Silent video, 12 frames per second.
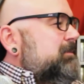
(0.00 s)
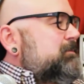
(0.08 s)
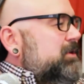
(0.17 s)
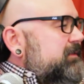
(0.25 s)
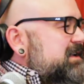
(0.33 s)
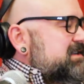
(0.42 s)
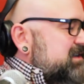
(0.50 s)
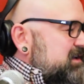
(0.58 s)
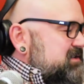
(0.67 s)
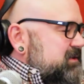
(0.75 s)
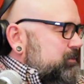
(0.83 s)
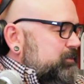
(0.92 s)
the movie is
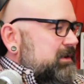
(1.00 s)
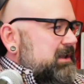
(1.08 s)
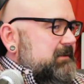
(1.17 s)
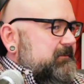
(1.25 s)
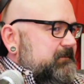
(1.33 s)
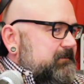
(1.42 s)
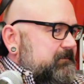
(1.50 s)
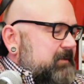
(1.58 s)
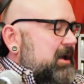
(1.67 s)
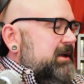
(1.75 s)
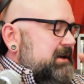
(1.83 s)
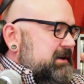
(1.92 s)
also really
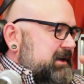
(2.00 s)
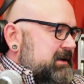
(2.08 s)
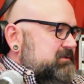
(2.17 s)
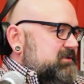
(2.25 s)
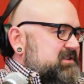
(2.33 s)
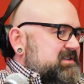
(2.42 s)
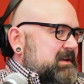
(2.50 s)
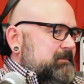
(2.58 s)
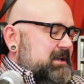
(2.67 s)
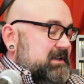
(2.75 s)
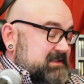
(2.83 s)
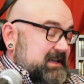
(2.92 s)
fun and interesting
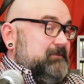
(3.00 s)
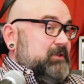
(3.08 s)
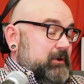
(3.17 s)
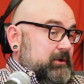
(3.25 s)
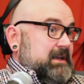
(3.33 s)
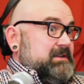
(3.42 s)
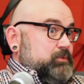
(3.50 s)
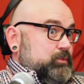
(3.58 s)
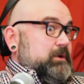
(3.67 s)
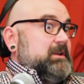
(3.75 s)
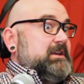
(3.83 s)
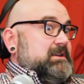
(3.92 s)
because even though it gets
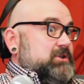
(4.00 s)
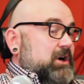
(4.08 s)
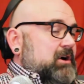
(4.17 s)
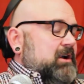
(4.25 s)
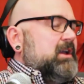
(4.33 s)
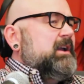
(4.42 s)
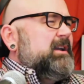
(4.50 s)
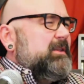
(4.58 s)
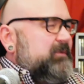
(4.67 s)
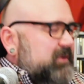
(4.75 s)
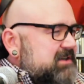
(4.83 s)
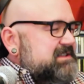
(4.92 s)
really dark,
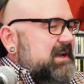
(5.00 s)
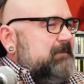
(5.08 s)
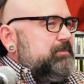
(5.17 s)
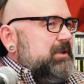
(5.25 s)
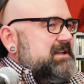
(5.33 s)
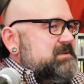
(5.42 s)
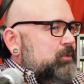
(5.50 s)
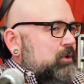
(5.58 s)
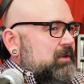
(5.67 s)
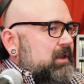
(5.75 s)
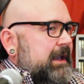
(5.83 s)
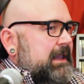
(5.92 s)
first half plays
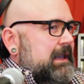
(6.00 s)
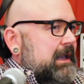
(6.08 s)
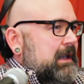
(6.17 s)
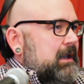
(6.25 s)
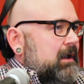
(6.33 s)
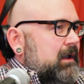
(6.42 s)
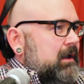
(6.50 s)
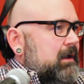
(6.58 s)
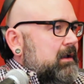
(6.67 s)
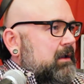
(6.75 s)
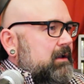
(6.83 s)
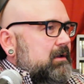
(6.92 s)
more like a
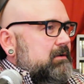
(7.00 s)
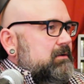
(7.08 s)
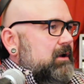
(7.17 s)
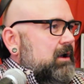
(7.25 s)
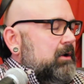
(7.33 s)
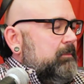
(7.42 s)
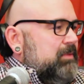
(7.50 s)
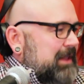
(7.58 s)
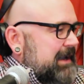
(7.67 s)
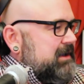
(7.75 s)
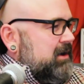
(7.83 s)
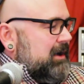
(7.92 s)

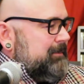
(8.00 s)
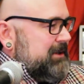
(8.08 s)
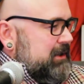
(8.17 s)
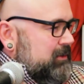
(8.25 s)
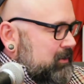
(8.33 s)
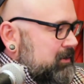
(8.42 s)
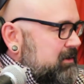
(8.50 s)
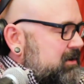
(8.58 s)
black comedy, horror